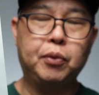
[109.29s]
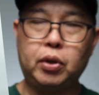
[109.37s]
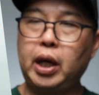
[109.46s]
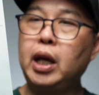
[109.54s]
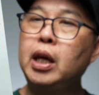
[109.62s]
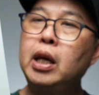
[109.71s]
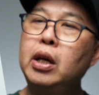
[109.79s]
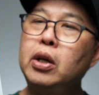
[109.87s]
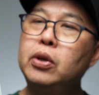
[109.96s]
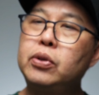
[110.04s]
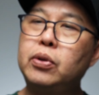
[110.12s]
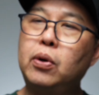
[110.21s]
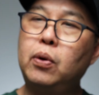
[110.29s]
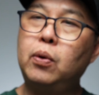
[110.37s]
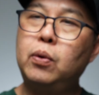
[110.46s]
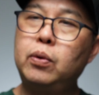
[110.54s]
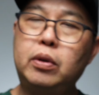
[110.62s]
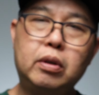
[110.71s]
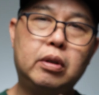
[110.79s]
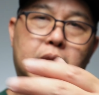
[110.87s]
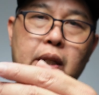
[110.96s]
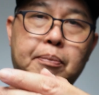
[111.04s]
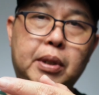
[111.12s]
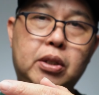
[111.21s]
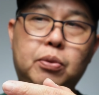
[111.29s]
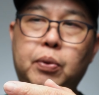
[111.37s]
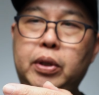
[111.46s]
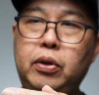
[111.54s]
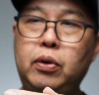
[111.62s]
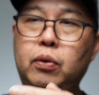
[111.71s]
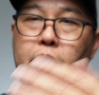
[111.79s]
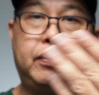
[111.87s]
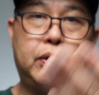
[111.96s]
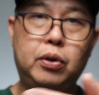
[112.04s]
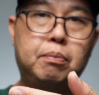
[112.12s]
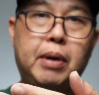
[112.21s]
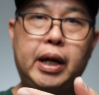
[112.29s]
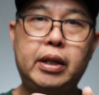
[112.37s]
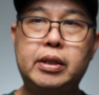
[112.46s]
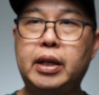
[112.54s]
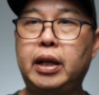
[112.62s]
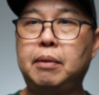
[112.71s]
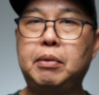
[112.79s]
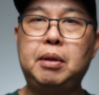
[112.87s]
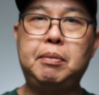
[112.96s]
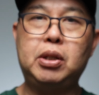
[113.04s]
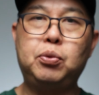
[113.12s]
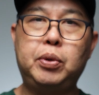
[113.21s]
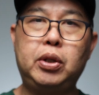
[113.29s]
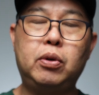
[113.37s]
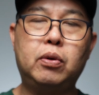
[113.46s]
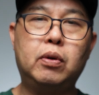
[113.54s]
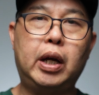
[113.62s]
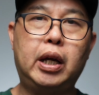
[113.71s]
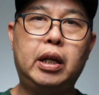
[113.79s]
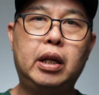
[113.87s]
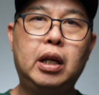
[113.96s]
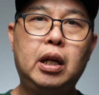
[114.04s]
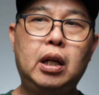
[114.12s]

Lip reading: Okay, so keep this with you. If you were to buy this IEM, keep this with you and